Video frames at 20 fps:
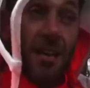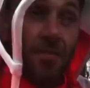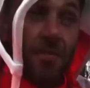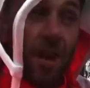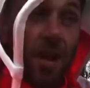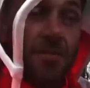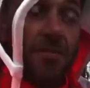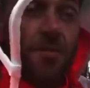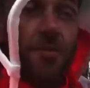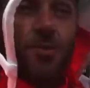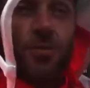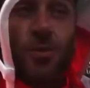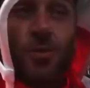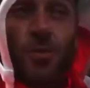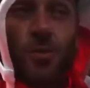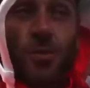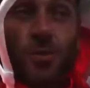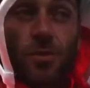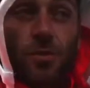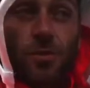right to
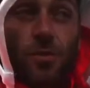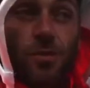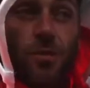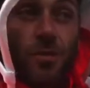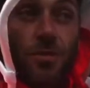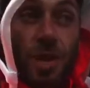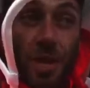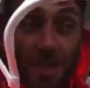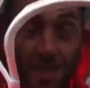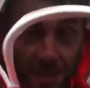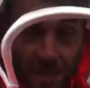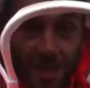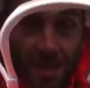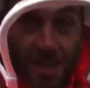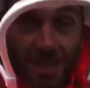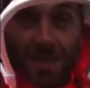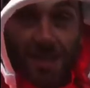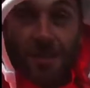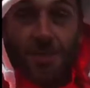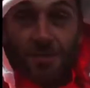United
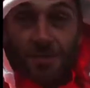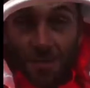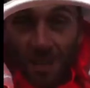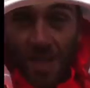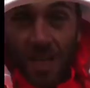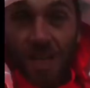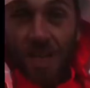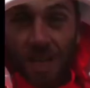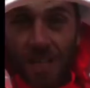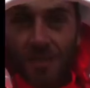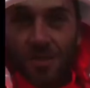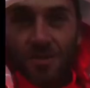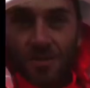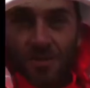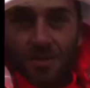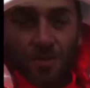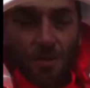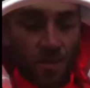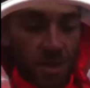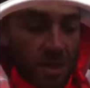Kingdom, to England
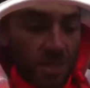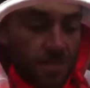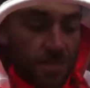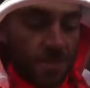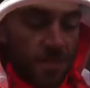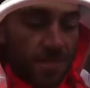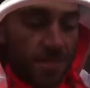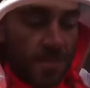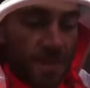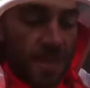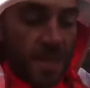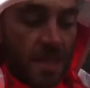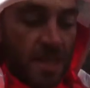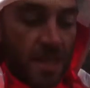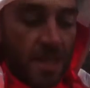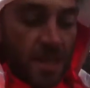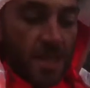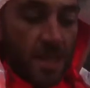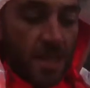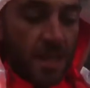too. And yeah.
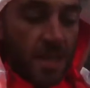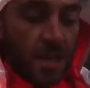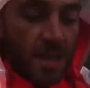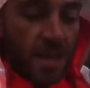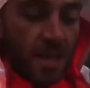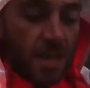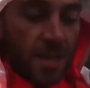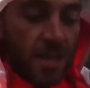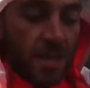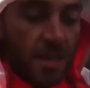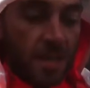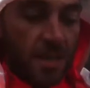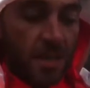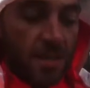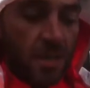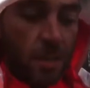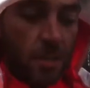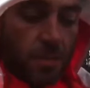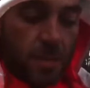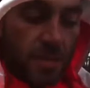Yeah,
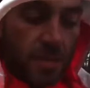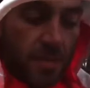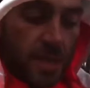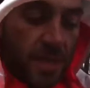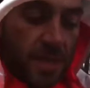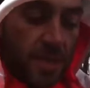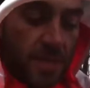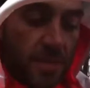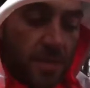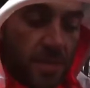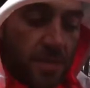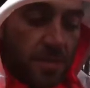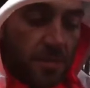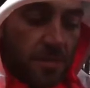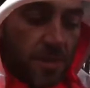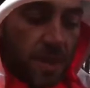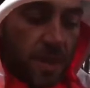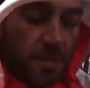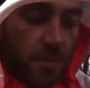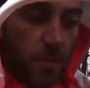governments
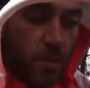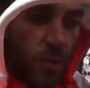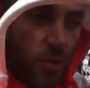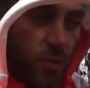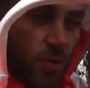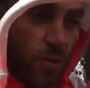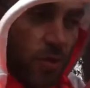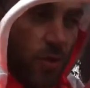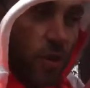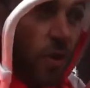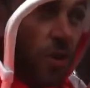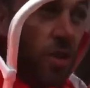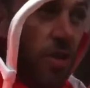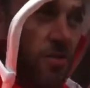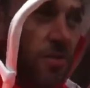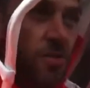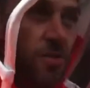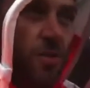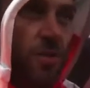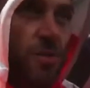put all the
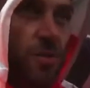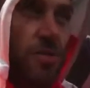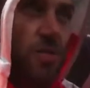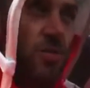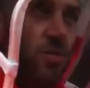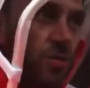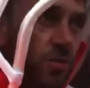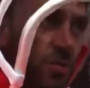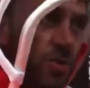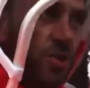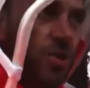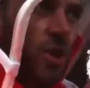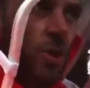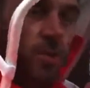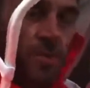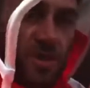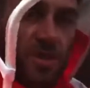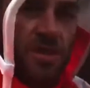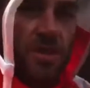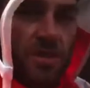force to
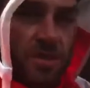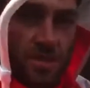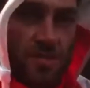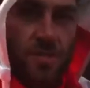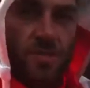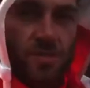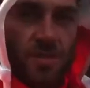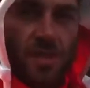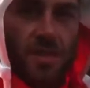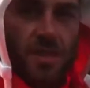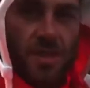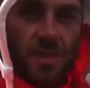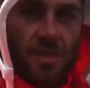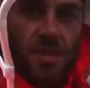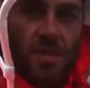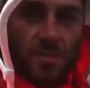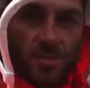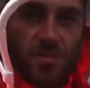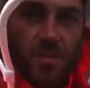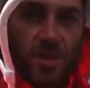stop this. this and you